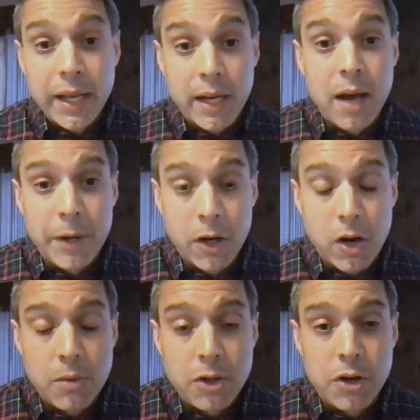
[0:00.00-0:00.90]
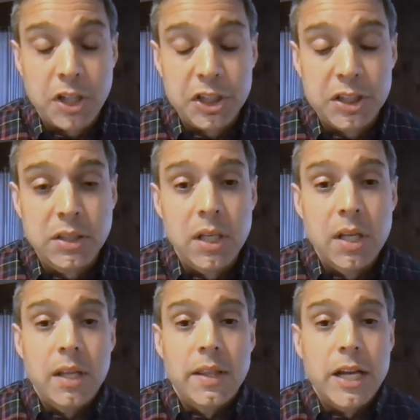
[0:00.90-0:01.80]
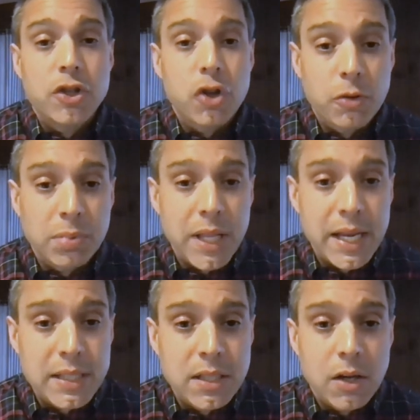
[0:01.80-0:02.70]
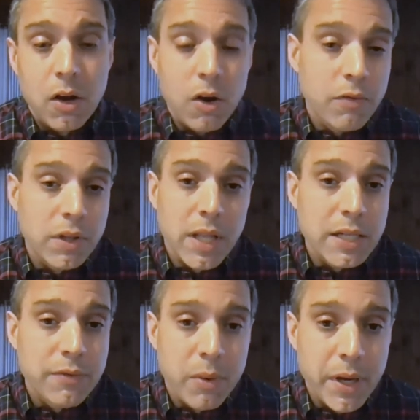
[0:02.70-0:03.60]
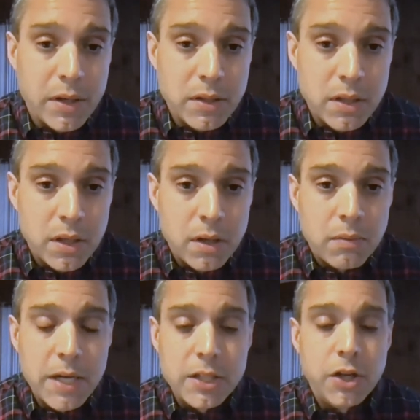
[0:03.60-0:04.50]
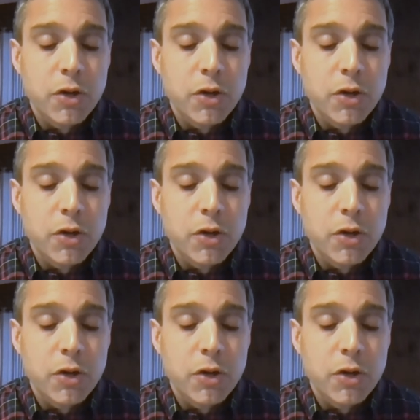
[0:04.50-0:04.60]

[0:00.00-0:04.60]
economic arbitrages, that took place over the last 40 years, right? So